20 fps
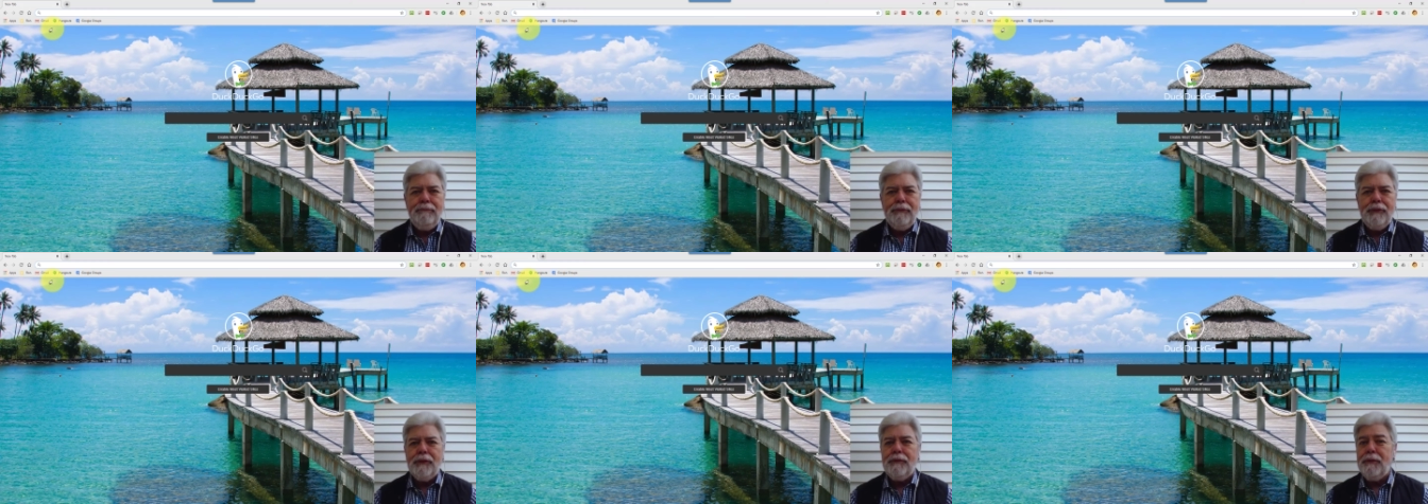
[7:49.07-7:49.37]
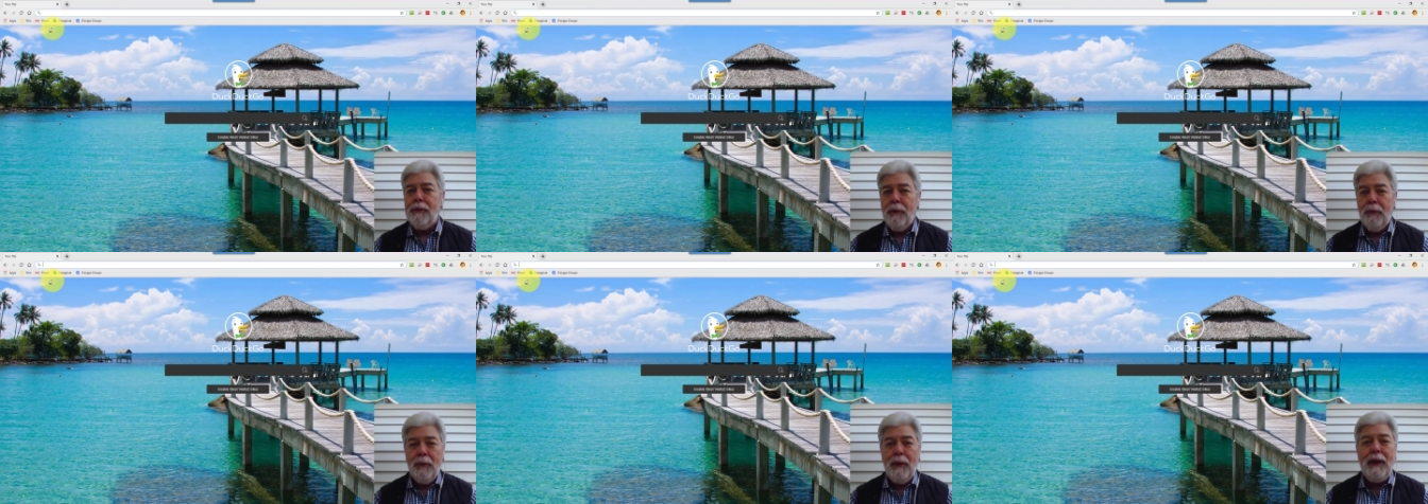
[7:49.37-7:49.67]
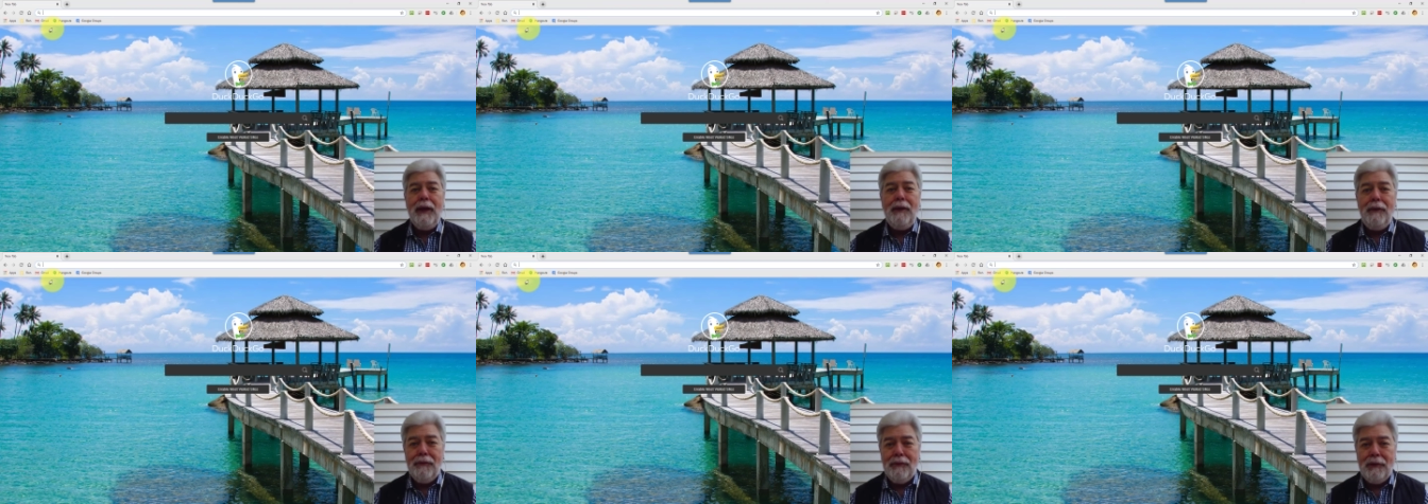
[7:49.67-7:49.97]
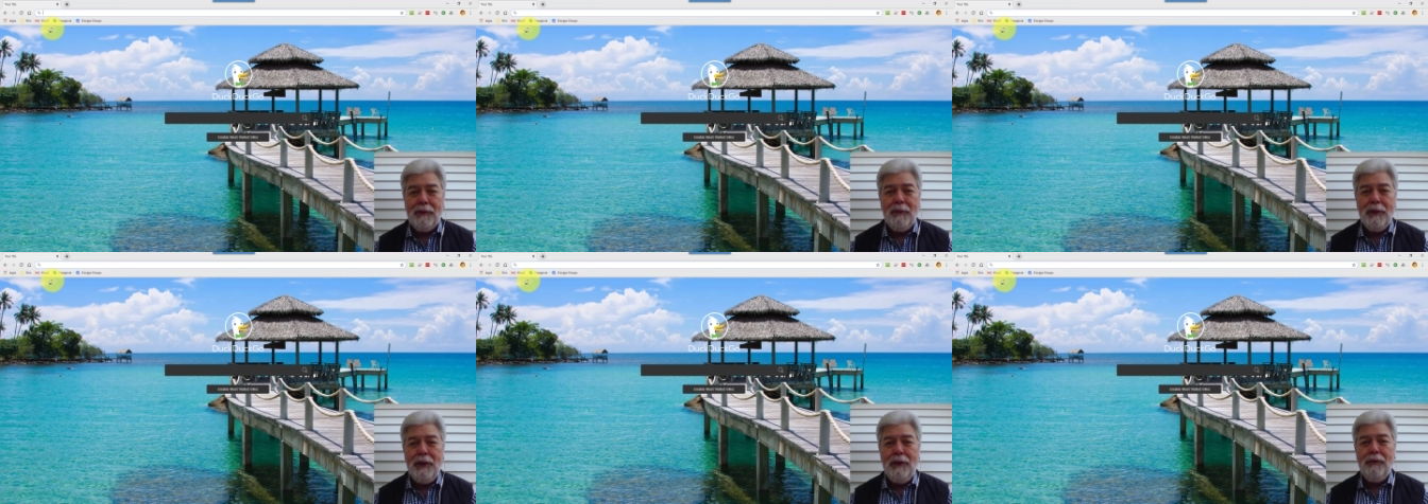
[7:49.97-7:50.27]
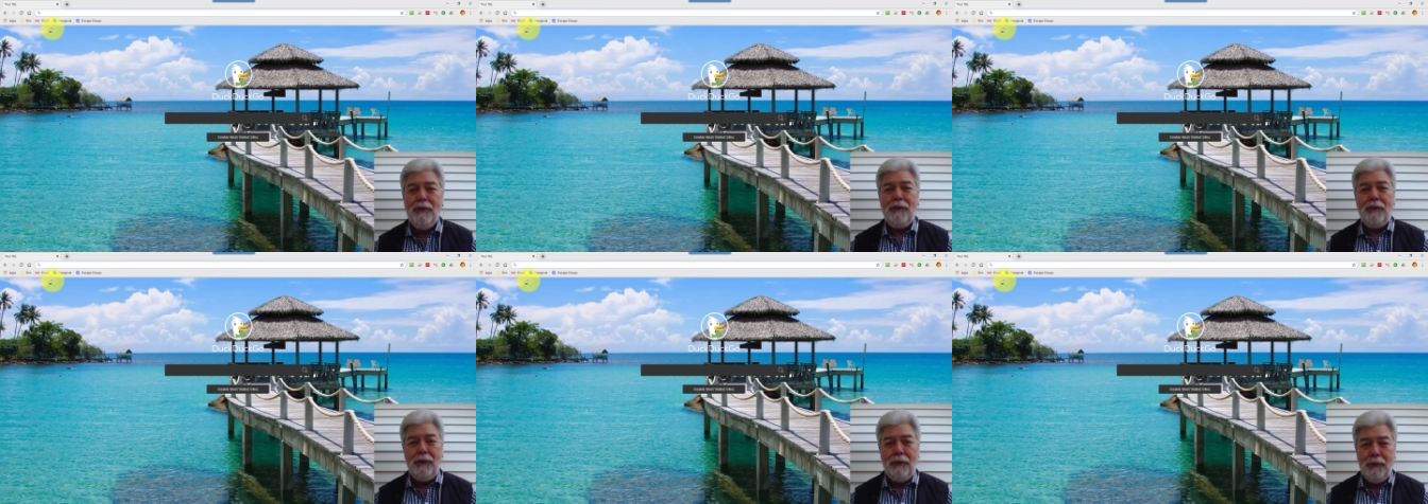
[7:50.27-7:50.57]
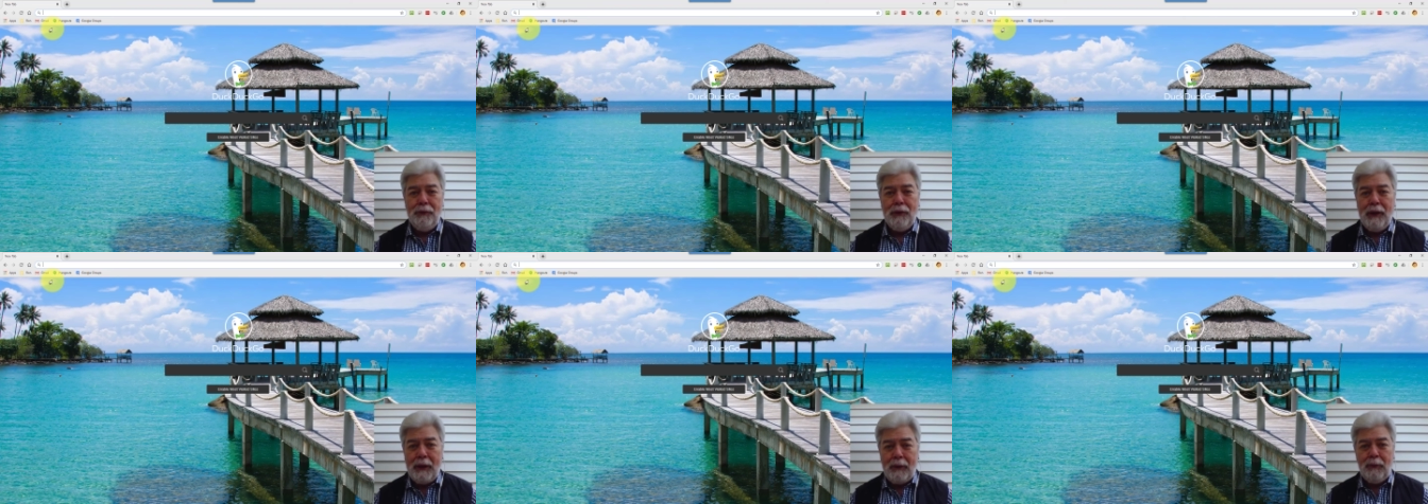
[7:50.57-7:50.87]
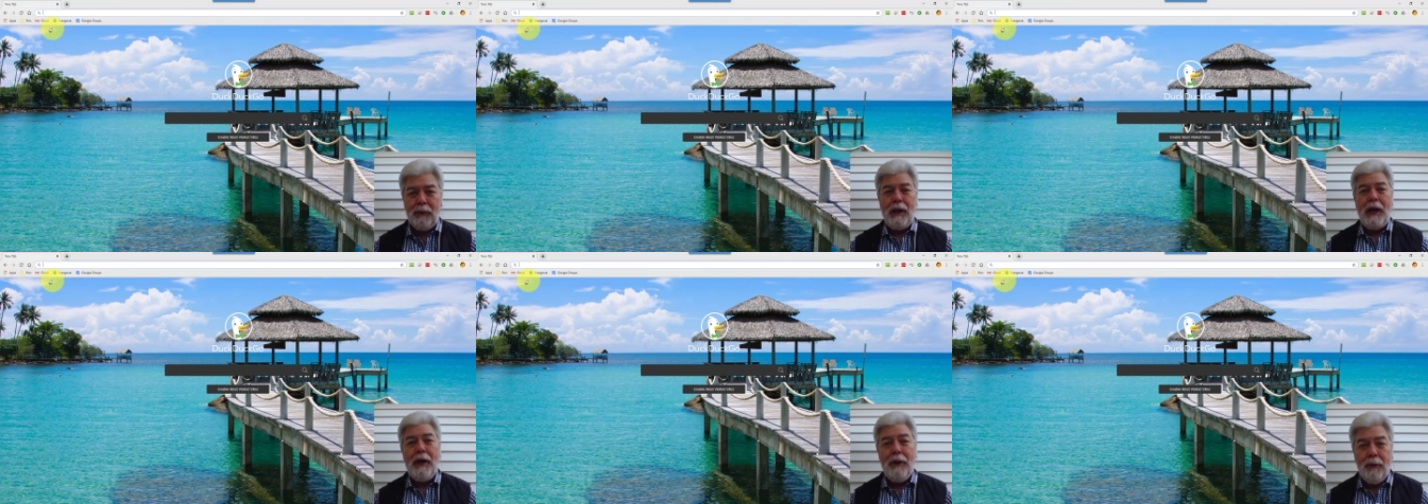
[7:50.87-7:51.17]
different ways than we used to, like
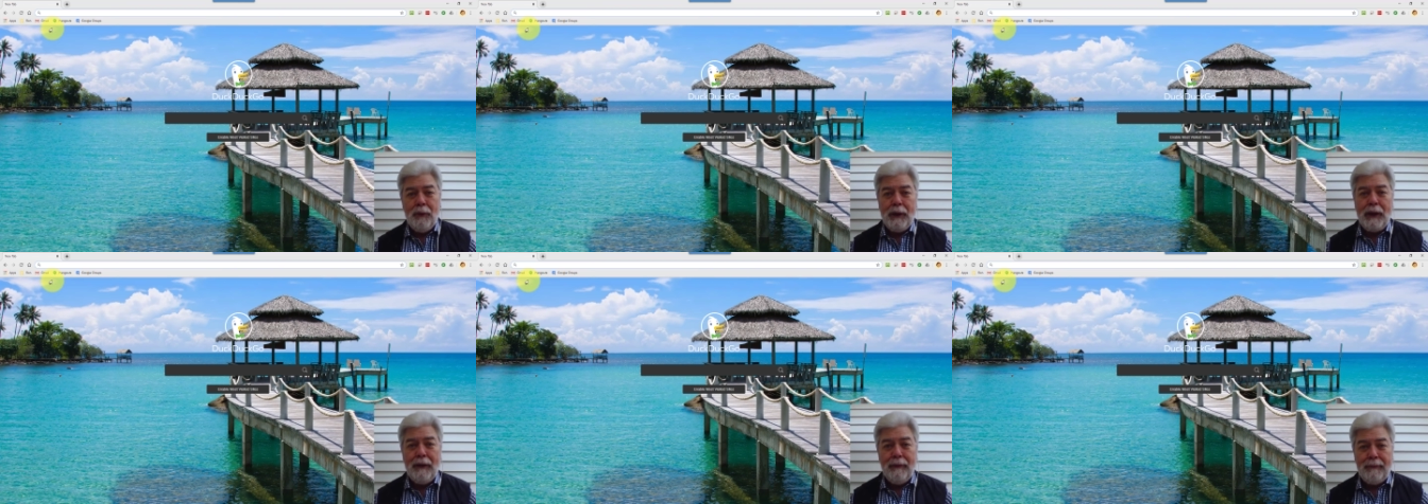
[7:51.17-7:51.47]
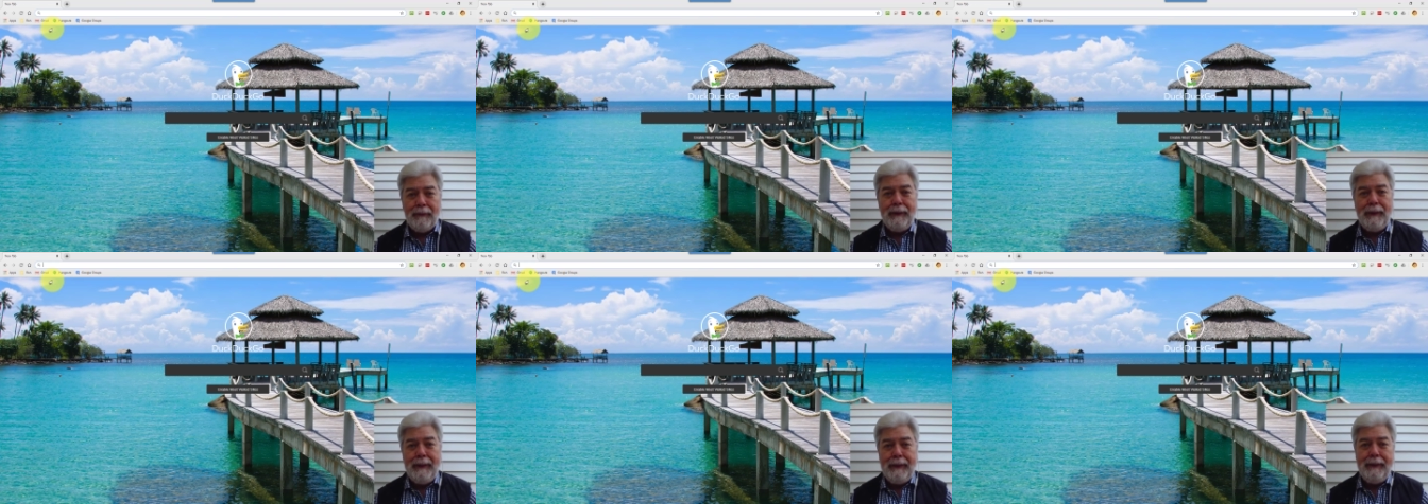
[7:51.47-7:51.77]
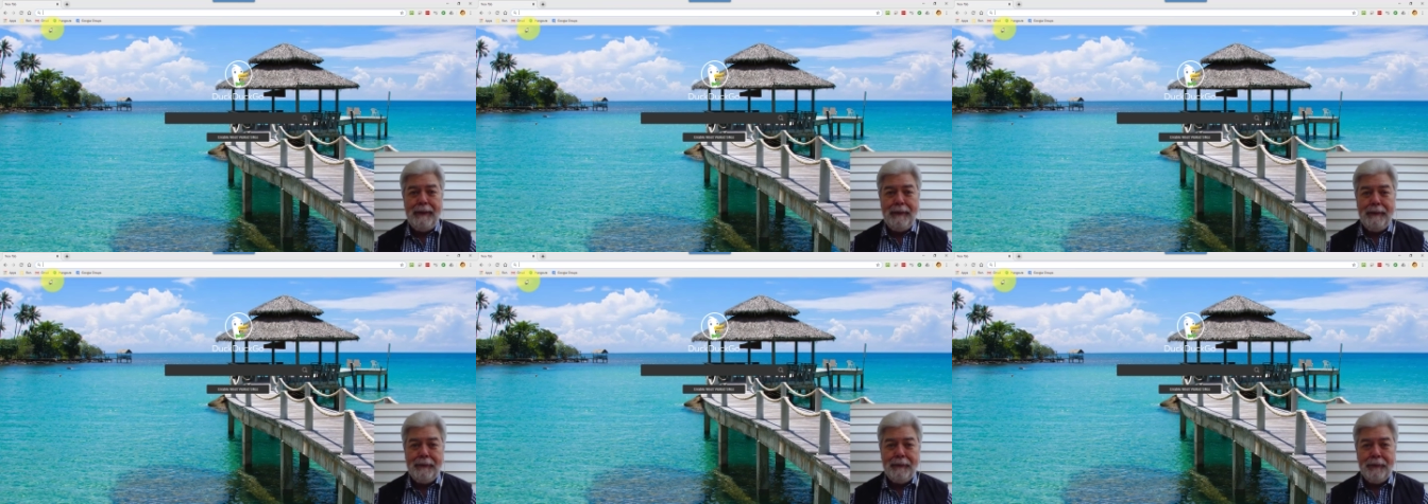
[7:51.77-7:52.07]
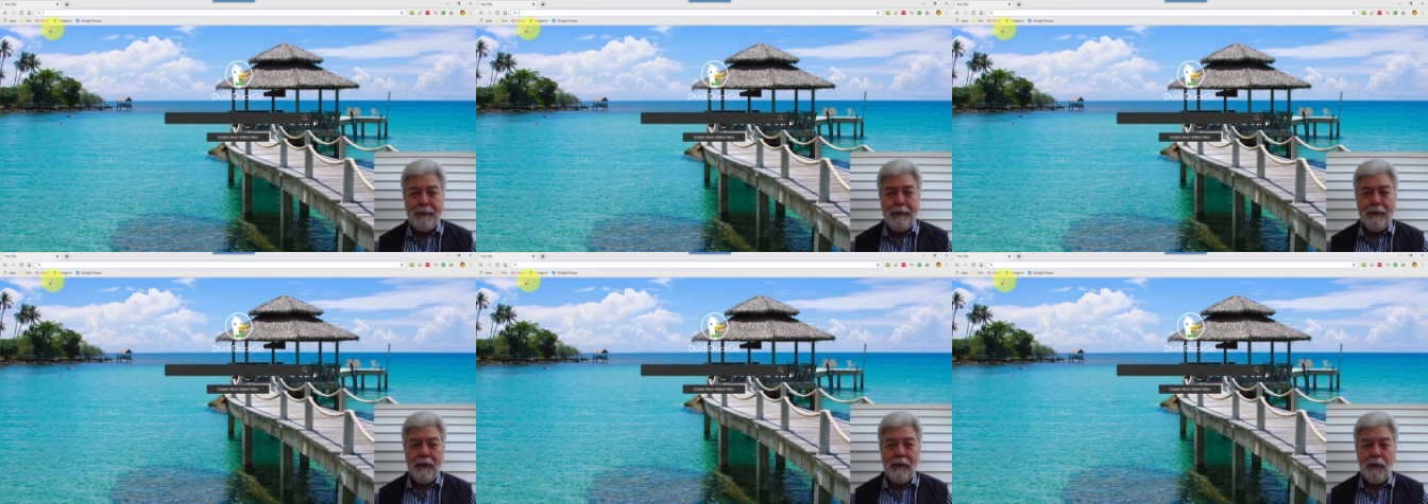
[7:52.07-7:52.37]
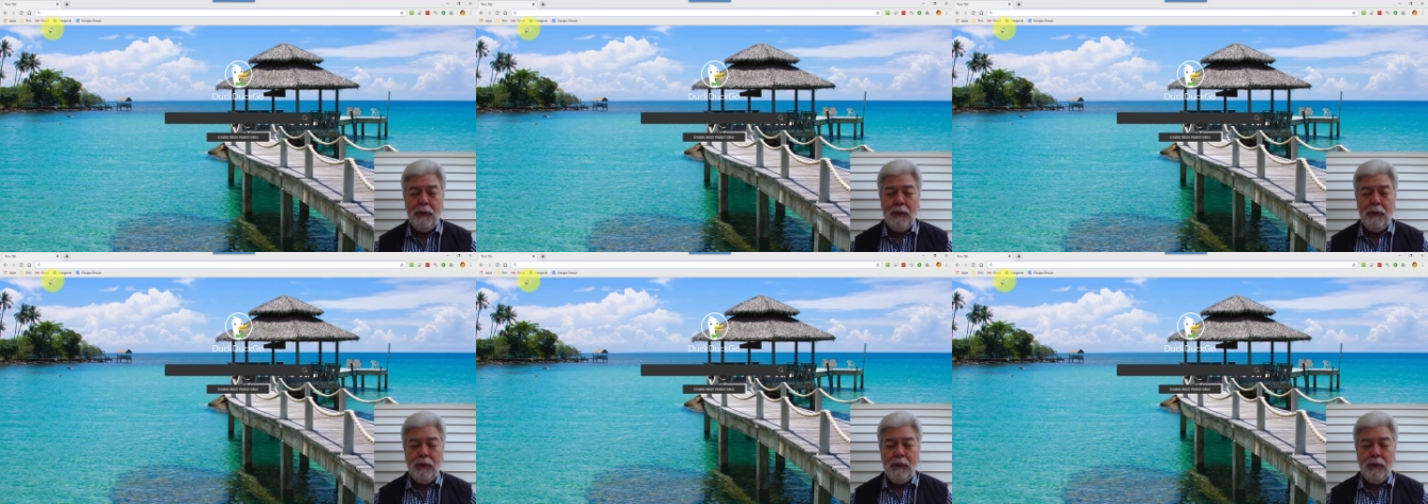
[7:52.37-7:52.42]
we're not going out to eat or